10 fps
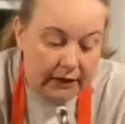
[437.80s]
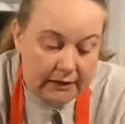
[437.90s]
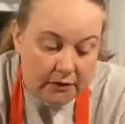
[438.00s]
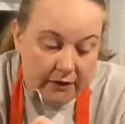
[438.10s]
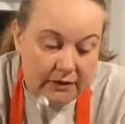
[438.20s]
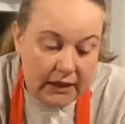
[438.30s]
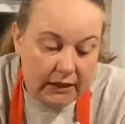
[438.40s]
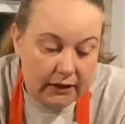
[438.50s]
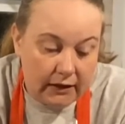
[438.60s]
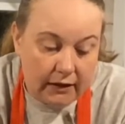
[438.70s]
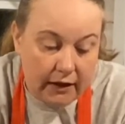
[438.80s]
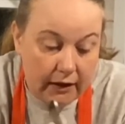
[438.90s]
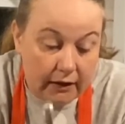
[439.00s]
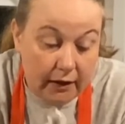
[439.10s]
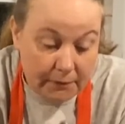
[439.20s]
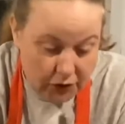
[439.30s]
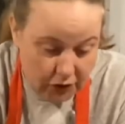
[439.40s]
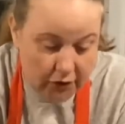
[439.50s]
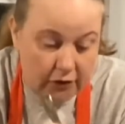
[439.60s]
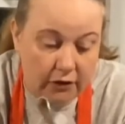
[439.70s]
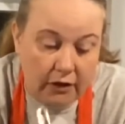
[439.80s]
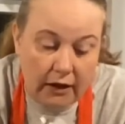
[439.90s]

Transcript: so I've taken a cup of sugar,